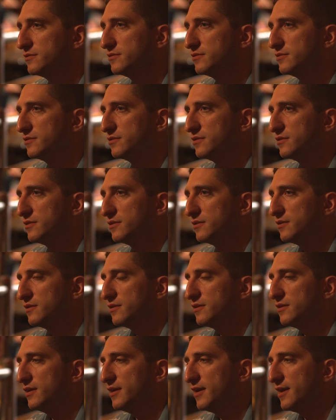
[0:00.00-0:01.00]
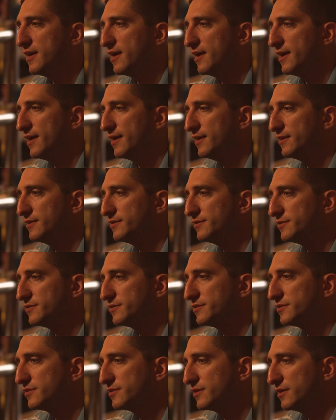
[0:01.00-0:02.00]
Uh-huh. And
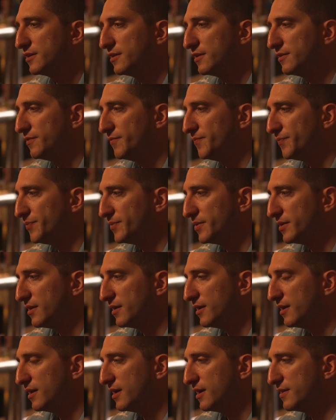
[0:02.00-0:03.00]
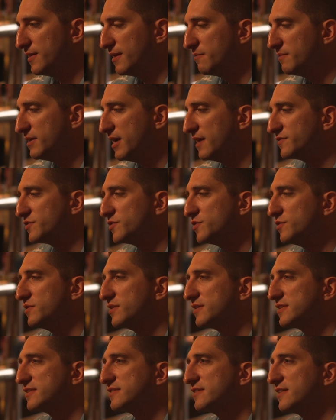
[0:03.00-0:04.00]
and then we have to do
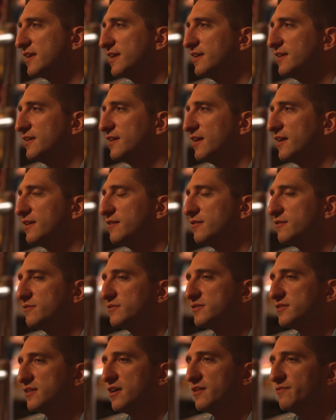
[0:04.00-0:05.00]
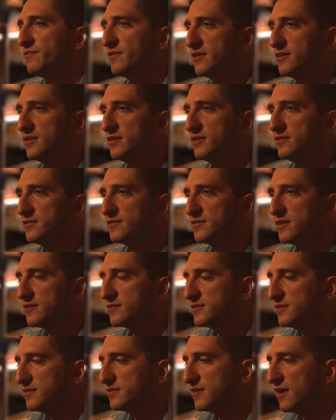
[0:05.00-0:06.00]
this thing. I know it's not very
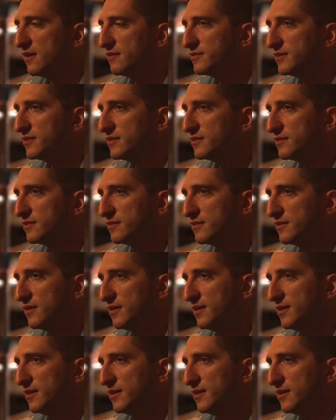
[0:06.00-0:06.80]
sexy sounding,